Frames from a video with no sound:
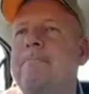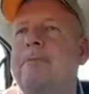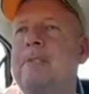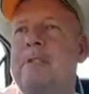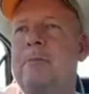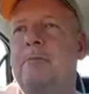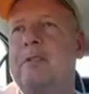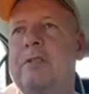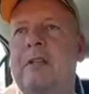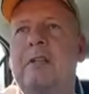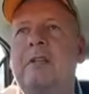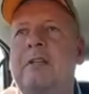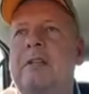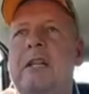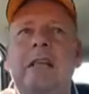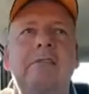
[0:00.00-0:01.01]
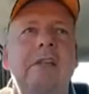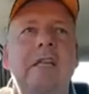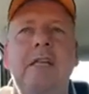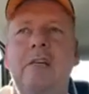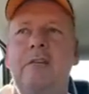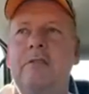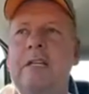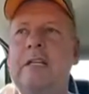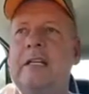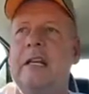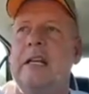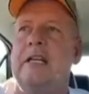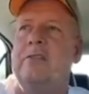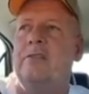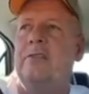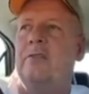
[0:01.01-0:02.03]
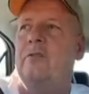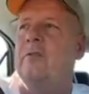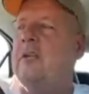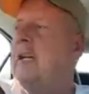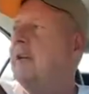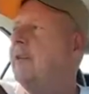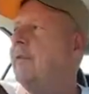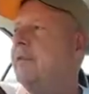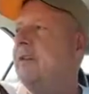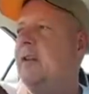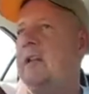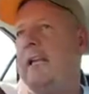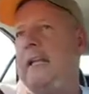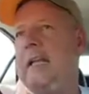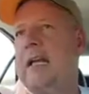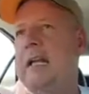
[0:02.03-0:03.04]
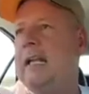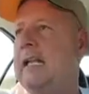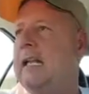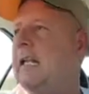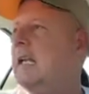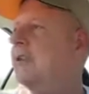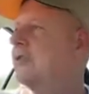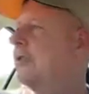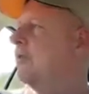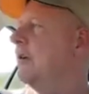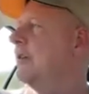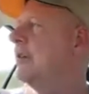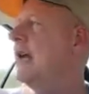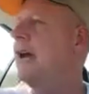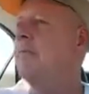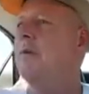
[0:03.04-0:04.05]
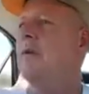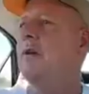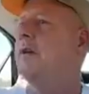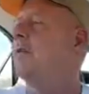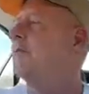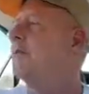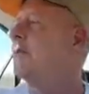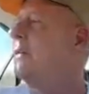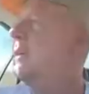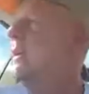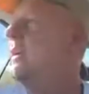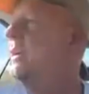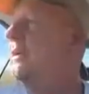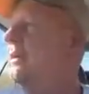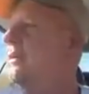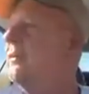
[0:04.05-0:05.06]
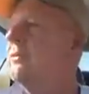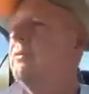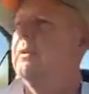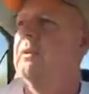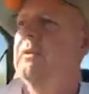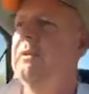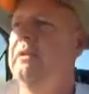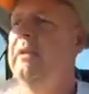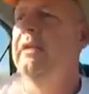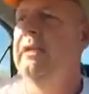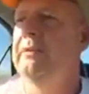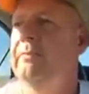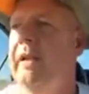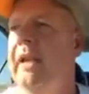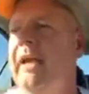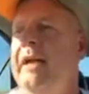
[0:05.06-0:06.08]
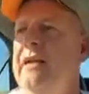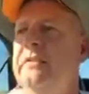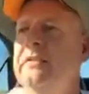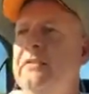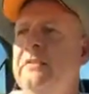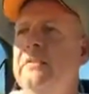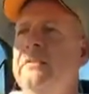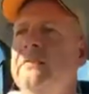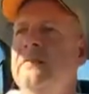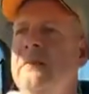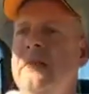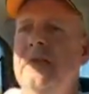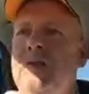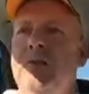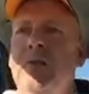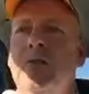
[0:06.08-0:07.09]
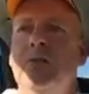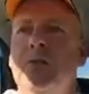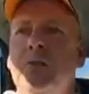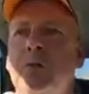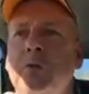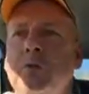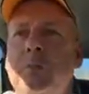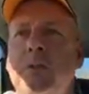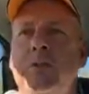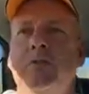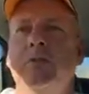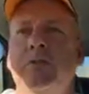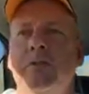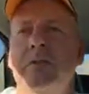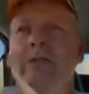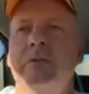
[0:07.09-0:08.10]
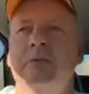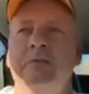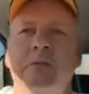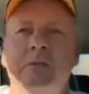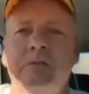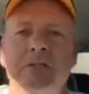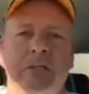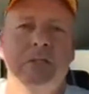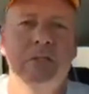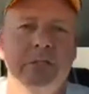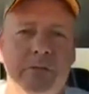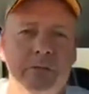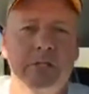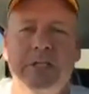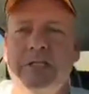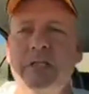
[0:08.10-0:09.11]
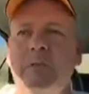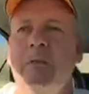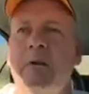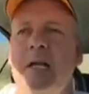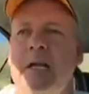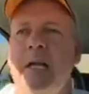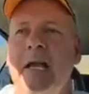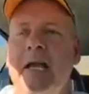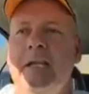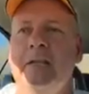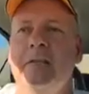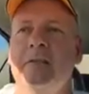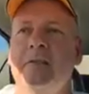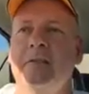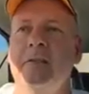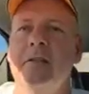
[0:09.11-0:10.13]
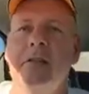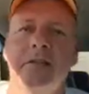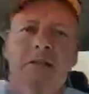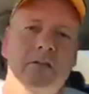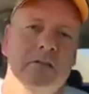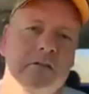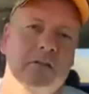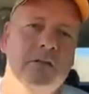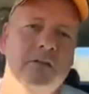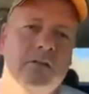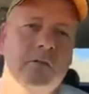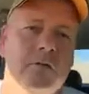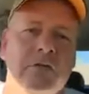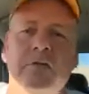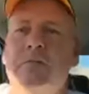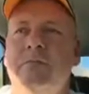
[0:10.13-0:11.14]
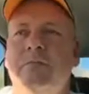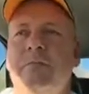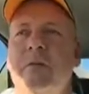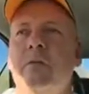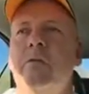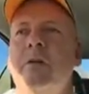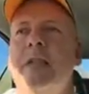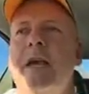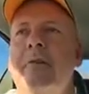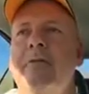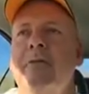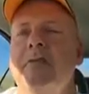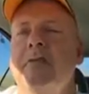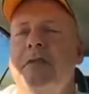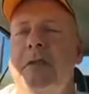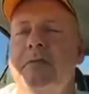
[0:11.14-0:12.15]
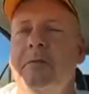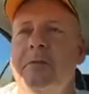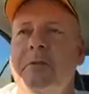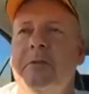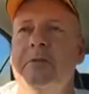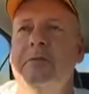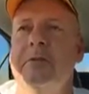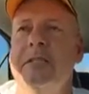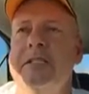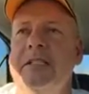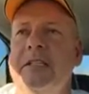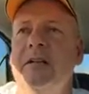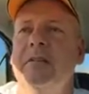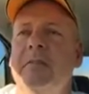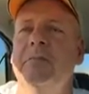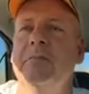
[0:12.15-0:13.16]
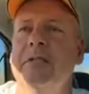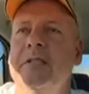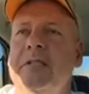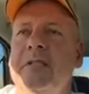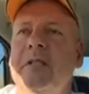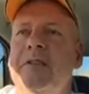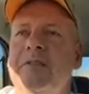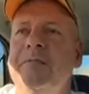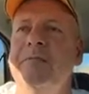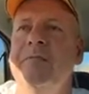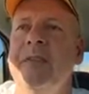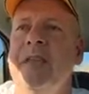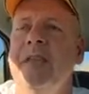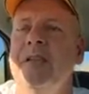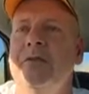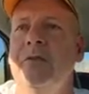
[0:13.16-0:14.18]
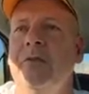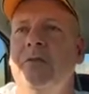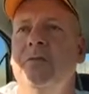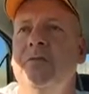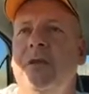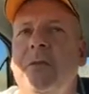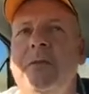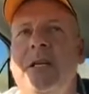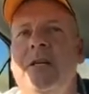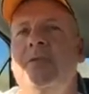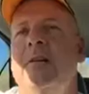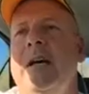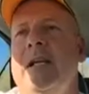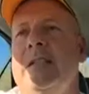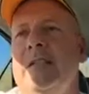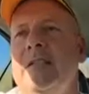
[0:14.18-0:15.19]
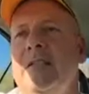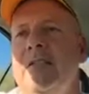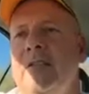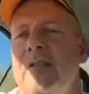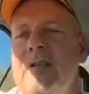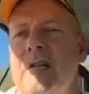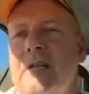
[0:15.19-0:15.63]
Tim was a Navy EOD guy, so kind of feel like I had a connection with that part of his past, and he showed some old pictures, and he was in dungarees and a white hat, and of course I wore that for several years myself. But so amino acids,